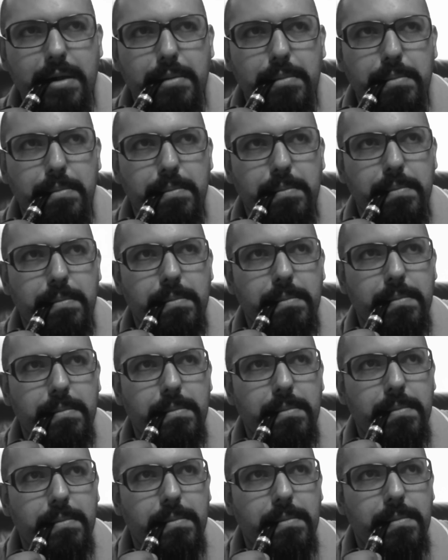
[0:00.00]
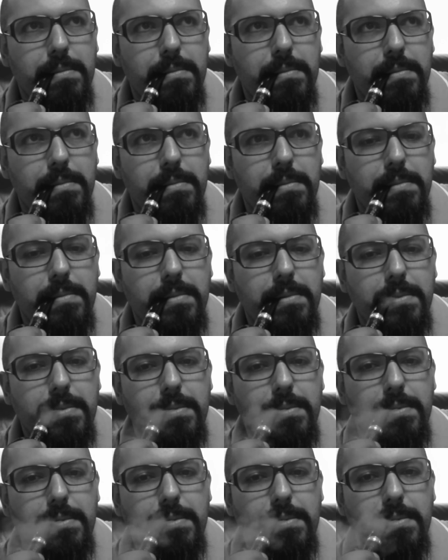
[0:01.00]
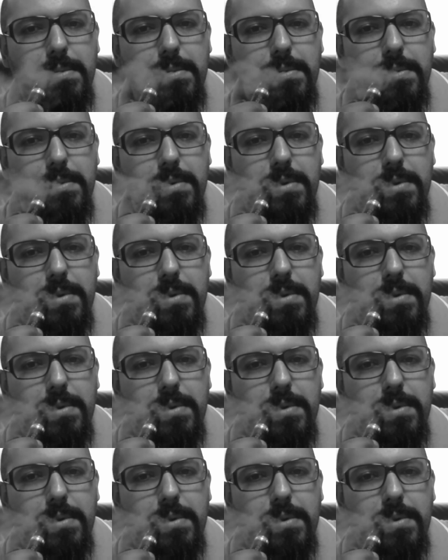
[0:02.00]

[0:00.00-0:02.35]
No one is speaking in this clip.